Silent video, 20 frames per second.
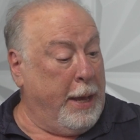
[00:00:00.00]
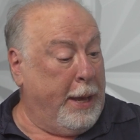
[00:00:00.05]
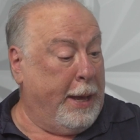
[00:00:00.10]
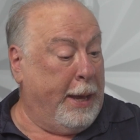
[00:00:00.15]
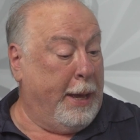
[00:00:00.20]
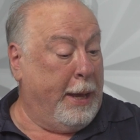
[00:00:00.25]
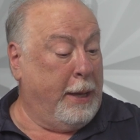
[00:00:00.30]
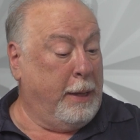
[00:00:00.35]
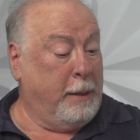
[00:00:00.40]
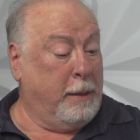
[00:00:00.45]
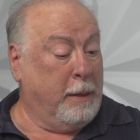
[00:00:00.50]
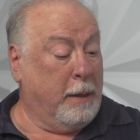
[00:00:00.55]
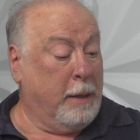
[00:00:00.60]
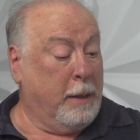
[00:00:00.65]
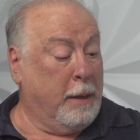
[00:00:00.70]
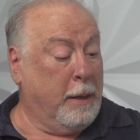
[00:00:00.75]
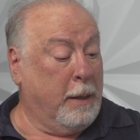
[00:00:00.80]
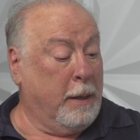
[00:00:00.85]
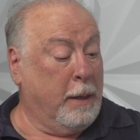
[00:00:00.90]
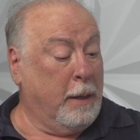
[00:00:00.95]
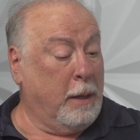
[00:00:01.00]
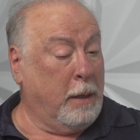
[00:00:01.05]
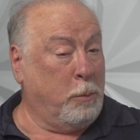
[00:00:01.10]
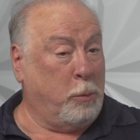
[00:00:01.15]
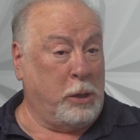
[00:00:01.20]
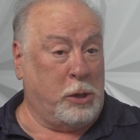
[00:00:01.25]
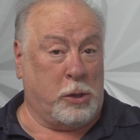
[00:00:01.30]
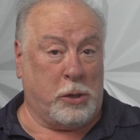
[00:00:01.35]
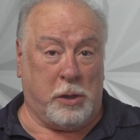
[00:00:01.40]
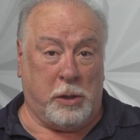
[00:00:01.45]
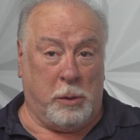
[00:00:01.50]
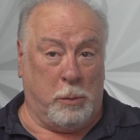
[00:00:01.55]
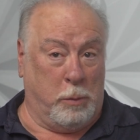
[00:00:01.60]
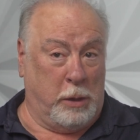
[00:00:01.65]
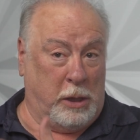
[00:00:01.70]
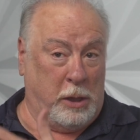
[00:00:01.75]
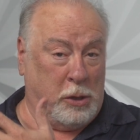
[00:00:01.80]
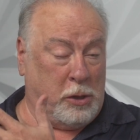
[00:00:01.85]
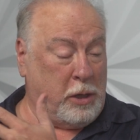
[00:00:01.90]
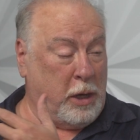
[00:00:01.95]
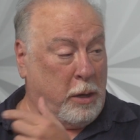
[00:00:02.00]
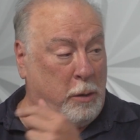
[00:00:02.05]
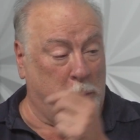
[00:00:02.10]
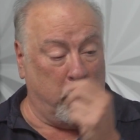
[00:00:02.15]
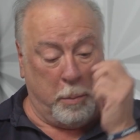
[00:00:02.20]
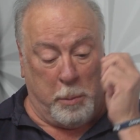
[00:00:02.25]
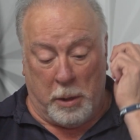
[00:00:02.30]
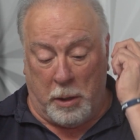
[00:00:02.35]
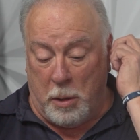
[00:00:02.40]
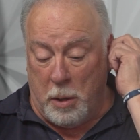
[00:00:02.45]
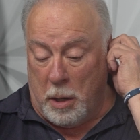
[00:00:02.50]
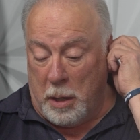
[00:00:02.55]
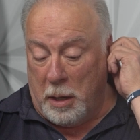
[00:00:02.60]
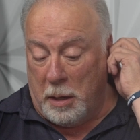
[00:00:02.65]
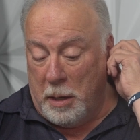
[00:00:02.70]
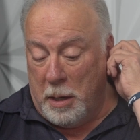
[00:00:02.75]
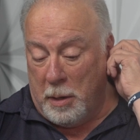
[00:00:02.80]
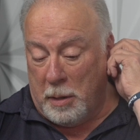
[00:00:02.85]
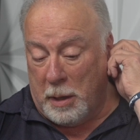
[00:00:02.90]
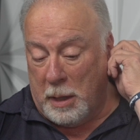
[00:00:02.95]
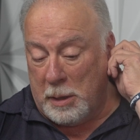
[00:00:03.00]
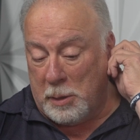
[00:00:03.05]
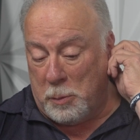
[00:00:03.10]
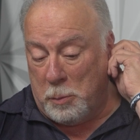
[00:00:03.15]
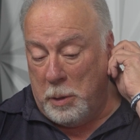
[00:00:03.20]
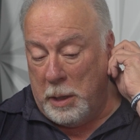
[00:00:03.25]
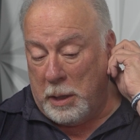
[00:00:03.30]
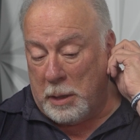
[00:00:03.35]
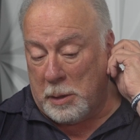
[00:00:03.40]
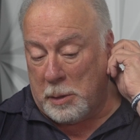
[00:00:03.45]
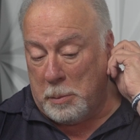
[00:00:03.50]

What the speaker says: And we just had a ribbon cutting there last week,